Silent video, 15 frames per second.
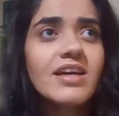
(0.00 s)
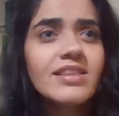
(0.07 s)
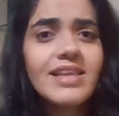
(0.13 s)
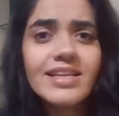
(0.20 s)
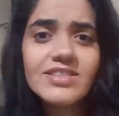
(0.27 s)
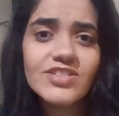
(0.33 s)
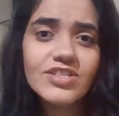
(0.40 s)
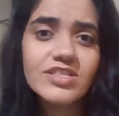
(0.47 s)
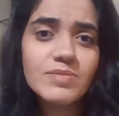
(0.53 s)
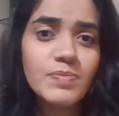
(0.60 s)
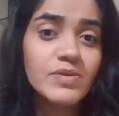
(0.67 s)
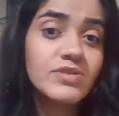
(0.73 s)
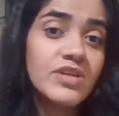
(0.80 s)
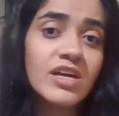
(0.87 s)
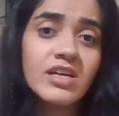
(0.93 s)
that's just
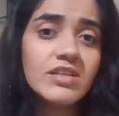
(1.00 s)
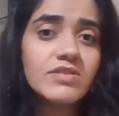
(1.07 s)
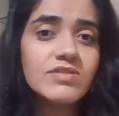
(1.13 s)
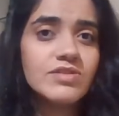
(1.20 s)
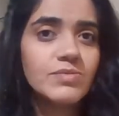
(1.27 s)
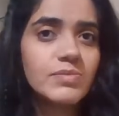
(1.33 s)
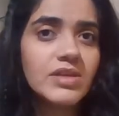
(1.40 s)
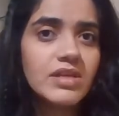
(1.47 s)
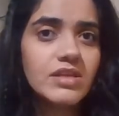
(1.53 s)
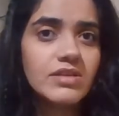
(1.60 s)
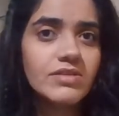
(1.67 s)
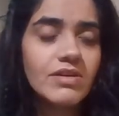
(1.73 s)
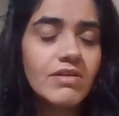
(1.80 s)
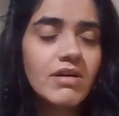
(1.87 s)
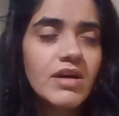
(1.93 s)
spontaneous to me,
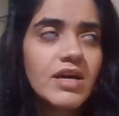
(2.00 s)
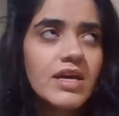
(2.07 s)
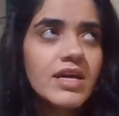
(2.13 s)
you know?